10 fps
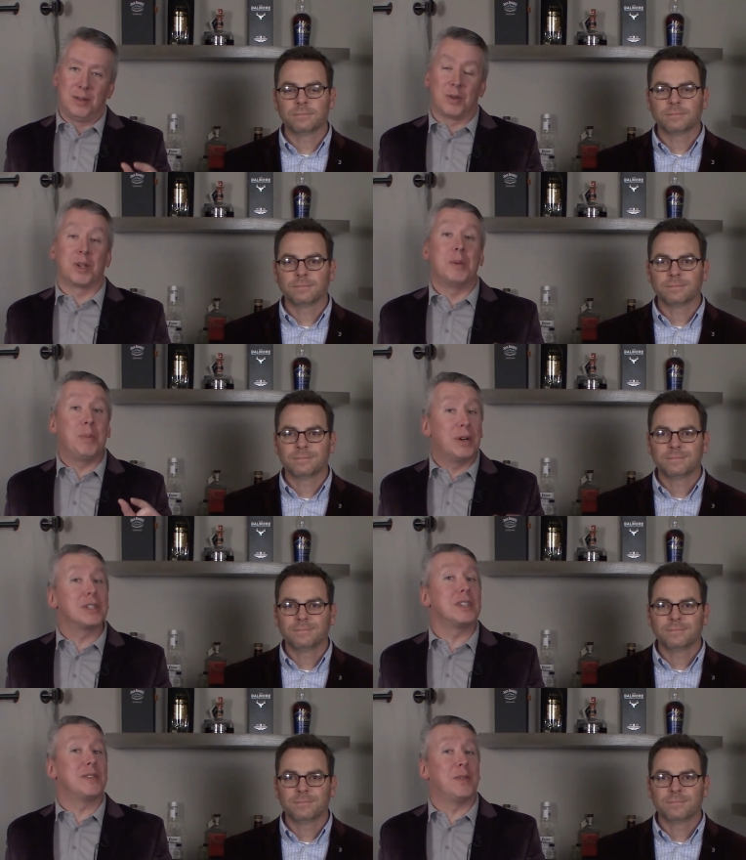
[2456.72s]
Speaker 1: we're going to be
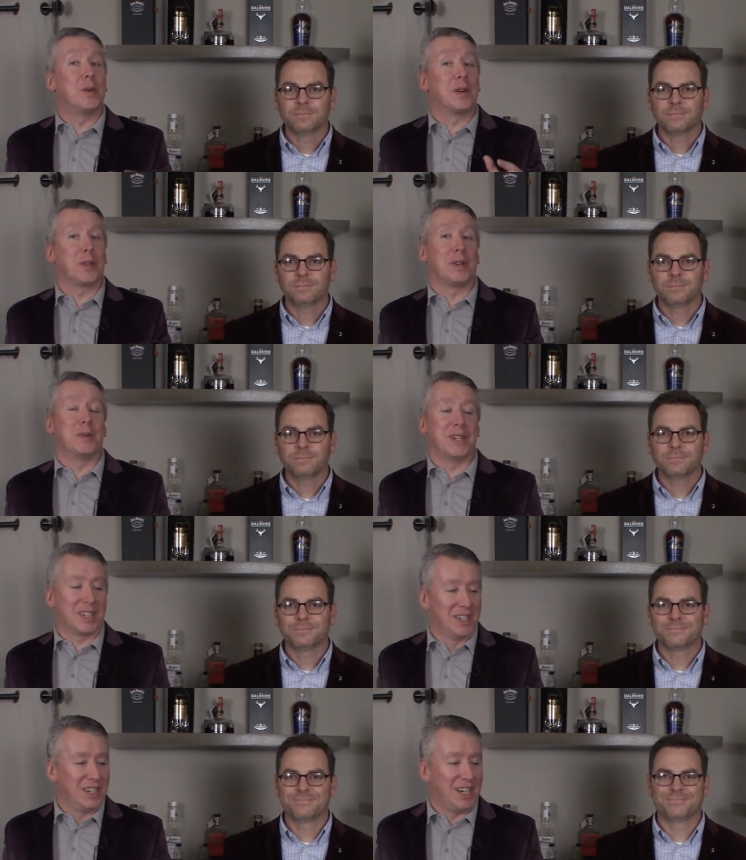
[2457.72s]
pushing for three a
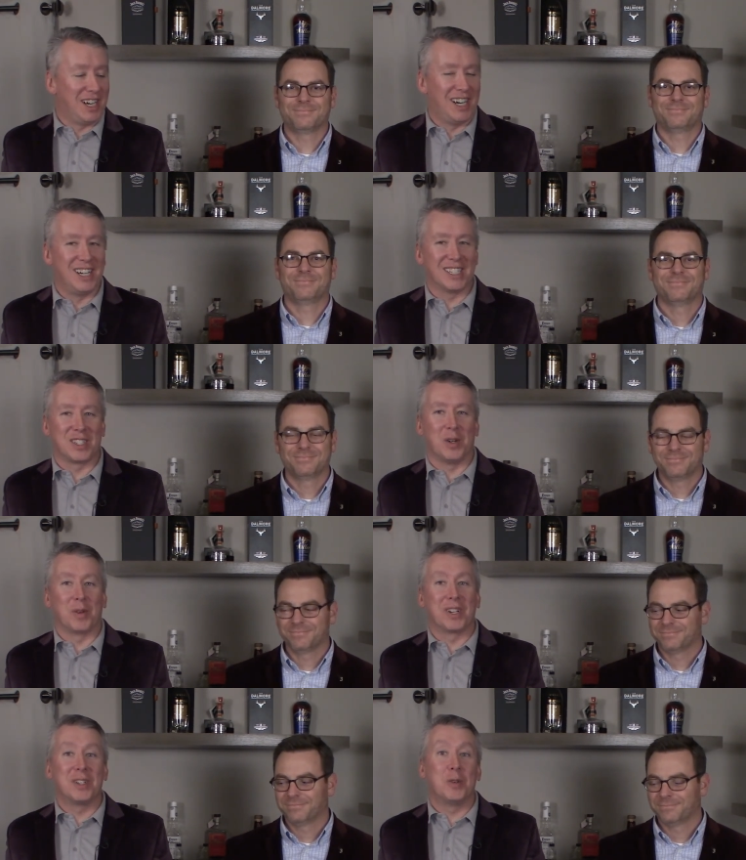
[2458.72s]
week. Uh, so
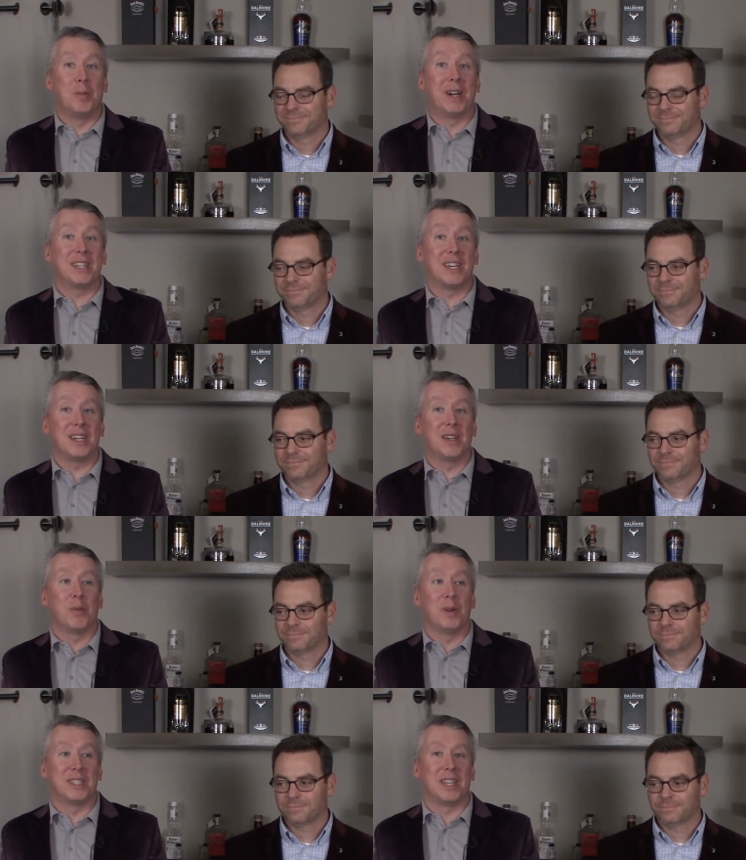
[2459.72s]
we're going to do a Monday,
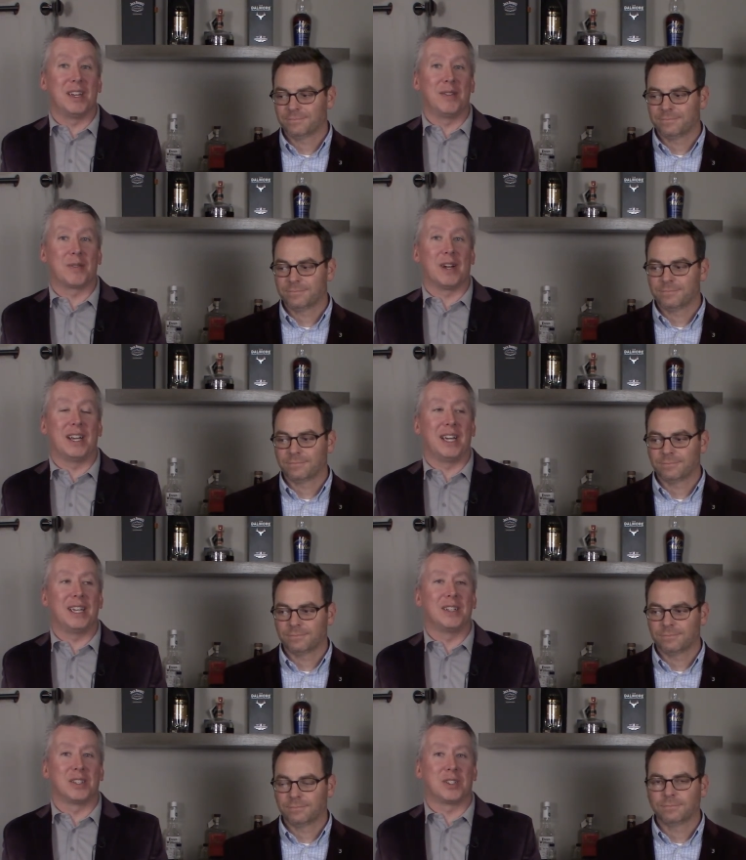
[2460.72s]
Wednesday,
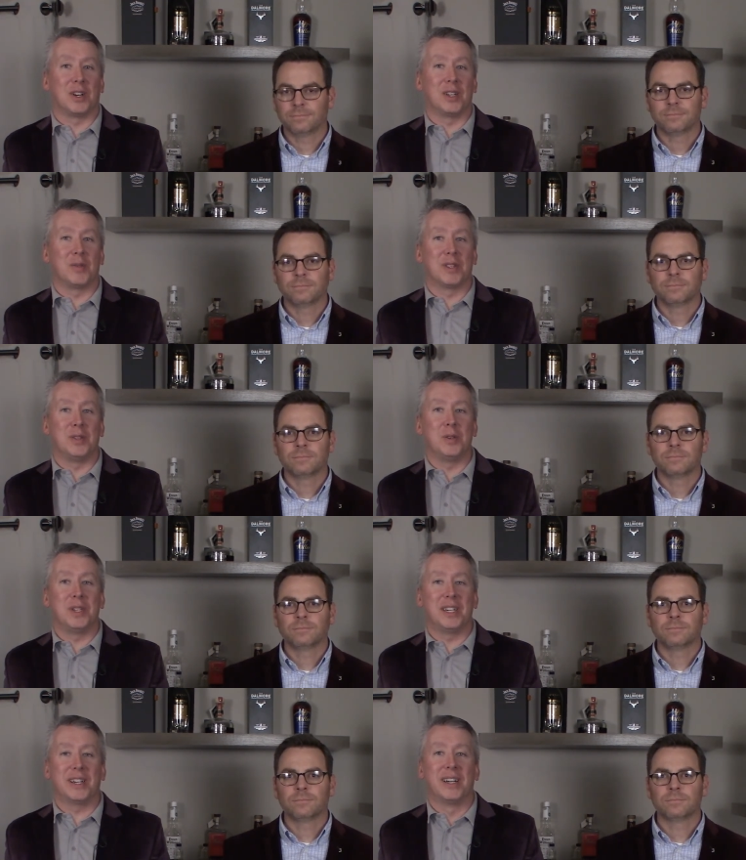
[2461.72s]
Friday, starting with the new
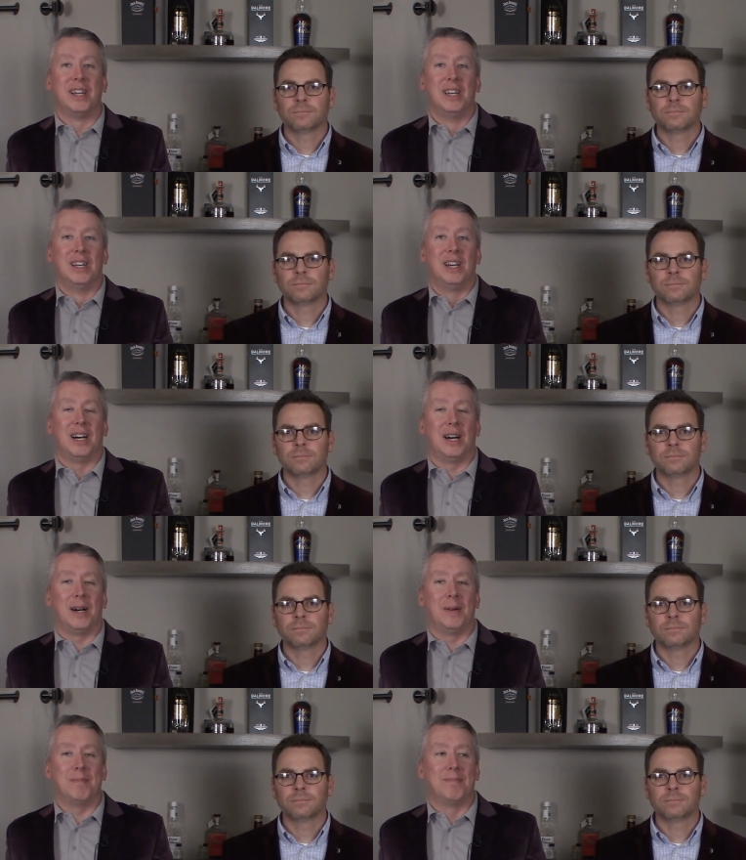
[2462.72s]
year.
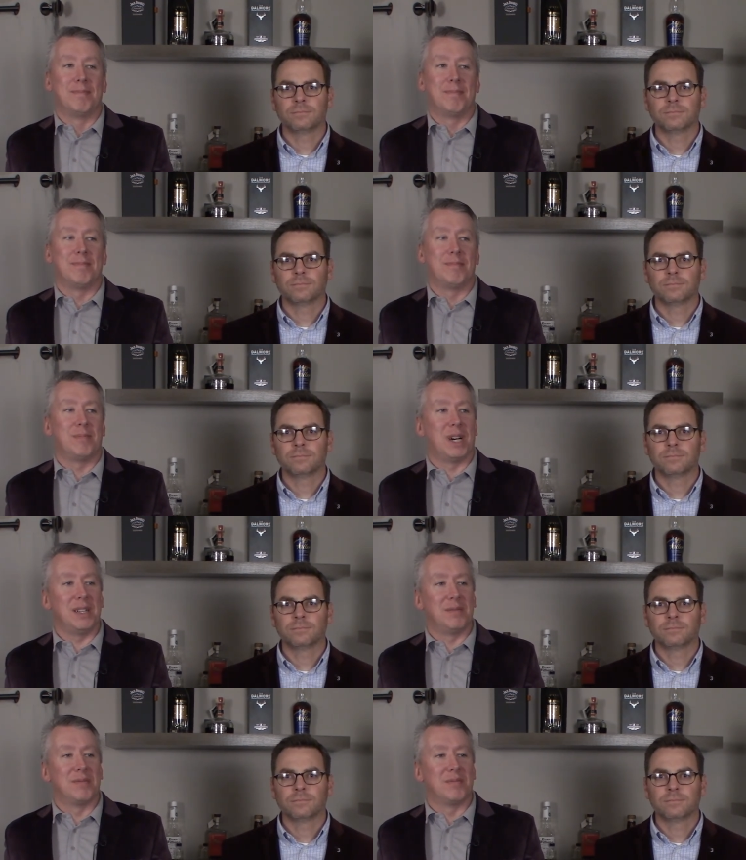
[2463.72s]
Um, but